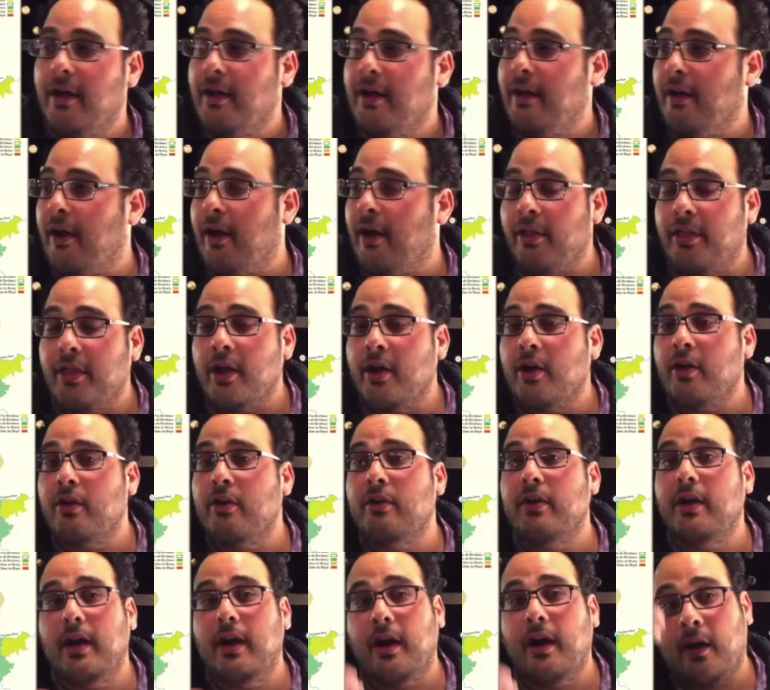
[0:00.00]

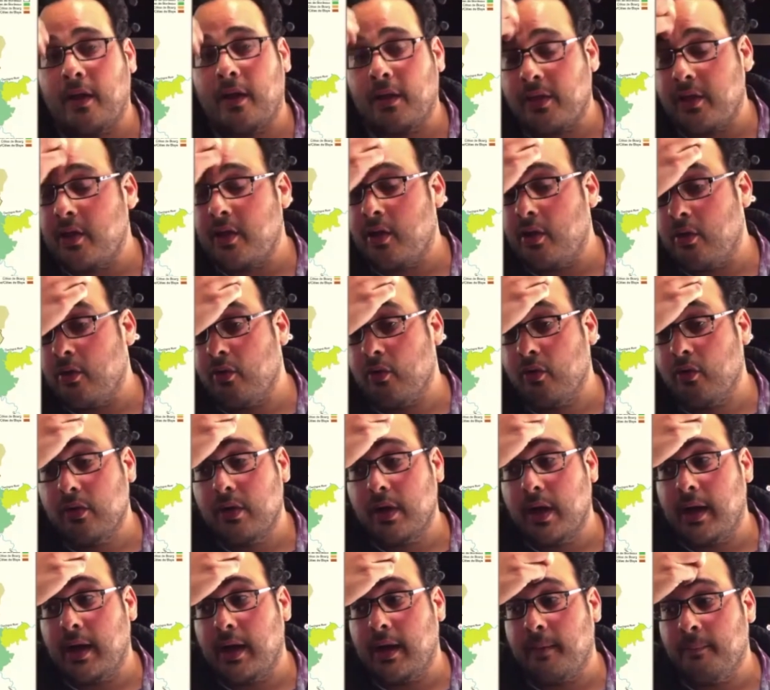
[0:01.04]
Although, although,
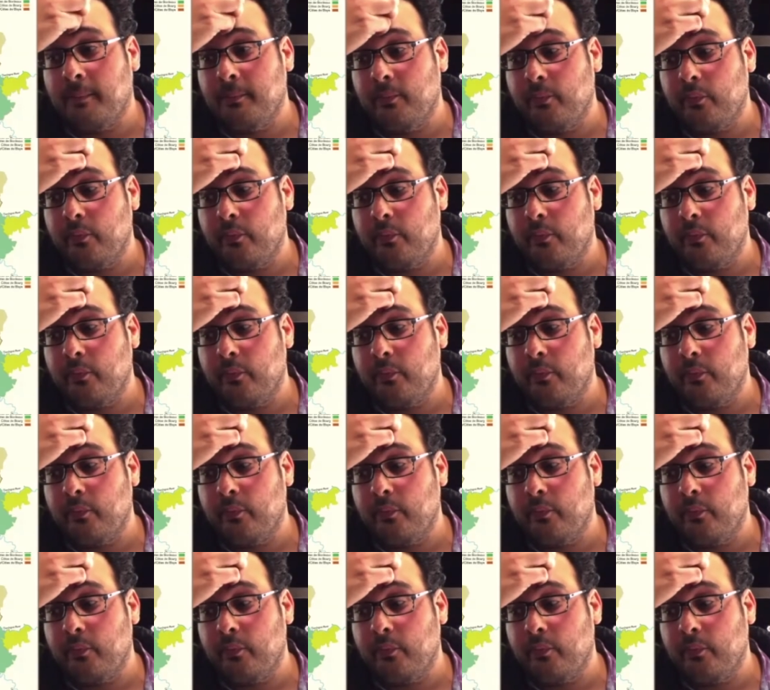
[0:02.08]
um,